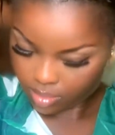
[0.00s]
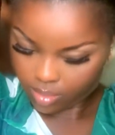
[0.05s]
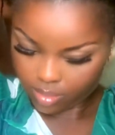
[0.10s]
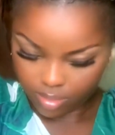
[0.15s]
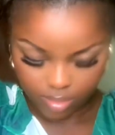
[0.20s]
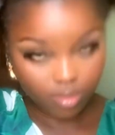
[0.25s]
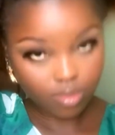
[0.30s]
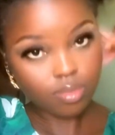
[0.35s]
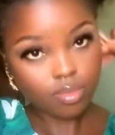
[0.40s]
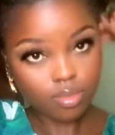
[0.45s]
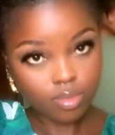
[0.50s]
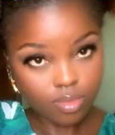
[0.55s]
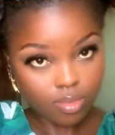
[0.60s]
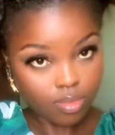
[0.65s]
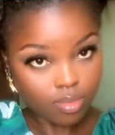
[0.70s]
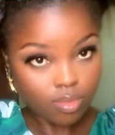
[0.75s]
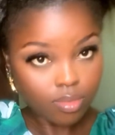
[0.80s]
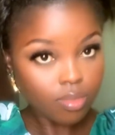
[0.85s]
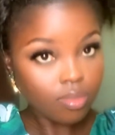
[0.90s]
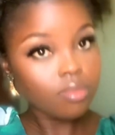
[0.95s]
Of
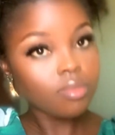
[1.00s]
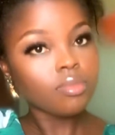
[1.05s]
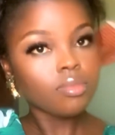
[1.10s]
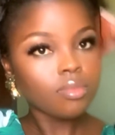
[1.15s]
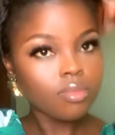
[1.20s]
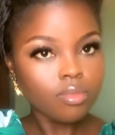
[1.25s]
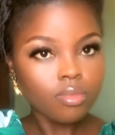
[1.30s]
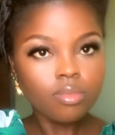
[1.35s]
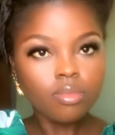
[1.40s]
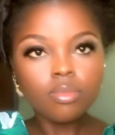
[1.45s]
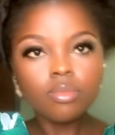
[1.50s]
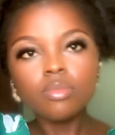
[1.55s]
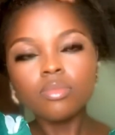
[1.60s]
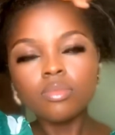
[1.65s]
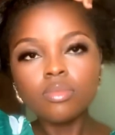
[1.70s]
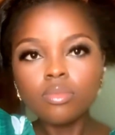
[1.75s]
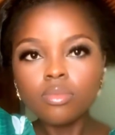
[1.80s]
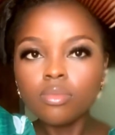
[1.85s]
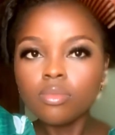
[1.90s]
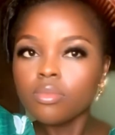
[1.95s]
course, I started by
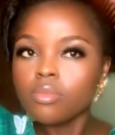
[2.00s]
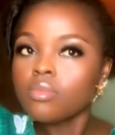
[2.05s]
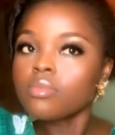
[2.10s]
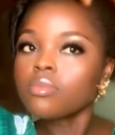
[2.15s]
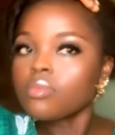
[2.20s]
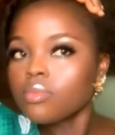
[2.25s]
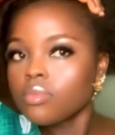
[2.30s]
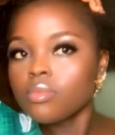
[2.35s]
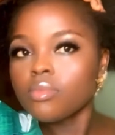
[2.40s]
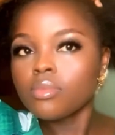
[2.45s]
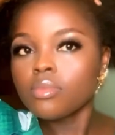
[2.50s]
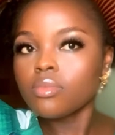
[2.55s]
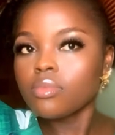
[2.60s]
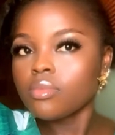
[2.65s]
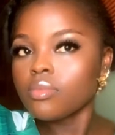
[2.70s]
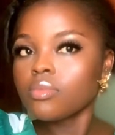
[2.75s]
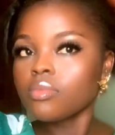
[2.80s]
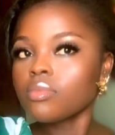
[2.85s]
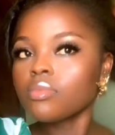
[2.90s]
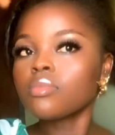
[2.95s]
detangling my
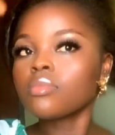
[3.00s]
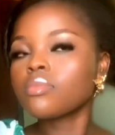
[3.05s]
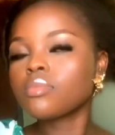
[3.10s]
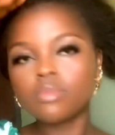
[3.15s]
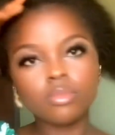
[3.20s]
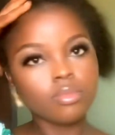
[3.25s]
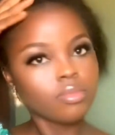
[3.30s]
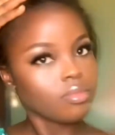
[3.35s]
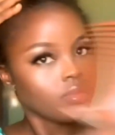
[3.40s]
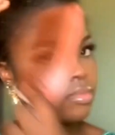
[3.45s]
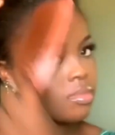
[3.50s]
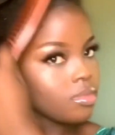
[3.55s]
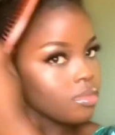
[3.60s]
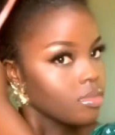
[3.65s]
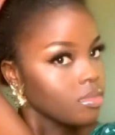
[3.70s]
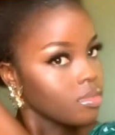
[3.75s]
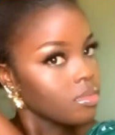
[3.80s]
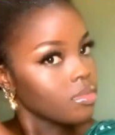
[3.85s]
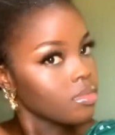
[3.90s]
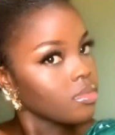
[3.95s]
hair using my
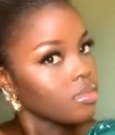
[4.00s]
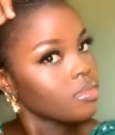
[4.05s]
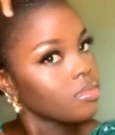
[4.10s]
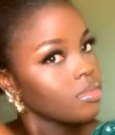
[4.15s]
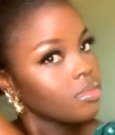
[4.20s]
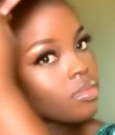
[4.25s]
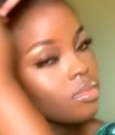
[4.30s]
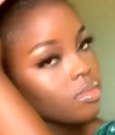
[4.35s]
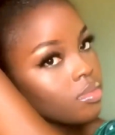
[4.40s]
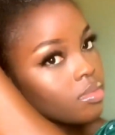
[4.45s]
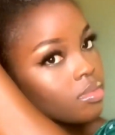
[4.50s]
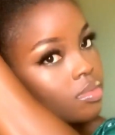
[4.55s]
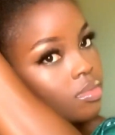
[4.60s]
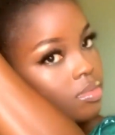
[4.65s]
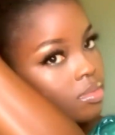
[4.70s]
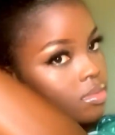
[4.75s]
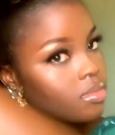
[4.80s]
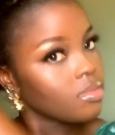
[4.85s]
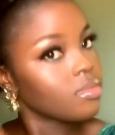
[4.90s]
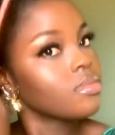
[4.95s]
detangle comb,
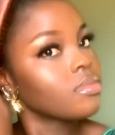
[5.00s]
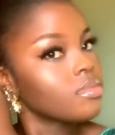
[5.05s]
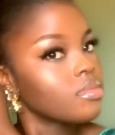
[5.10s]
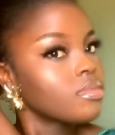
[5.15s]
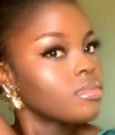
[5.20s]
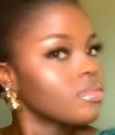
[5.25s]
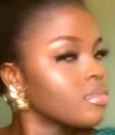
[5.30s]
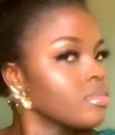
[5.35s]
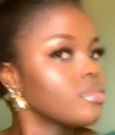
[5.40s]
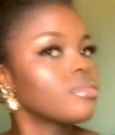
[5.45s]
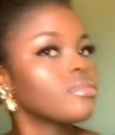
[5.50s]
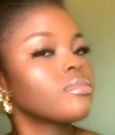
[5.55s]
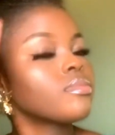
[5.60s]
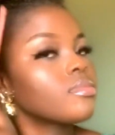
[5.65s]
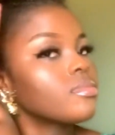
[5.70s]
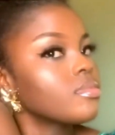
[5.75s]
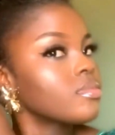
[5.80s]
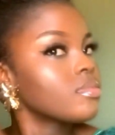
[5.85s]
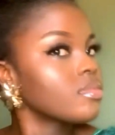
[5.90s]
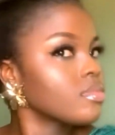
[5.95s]
also
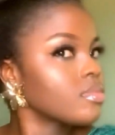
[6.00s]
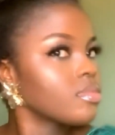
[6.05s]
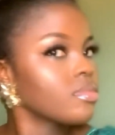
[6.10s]
known as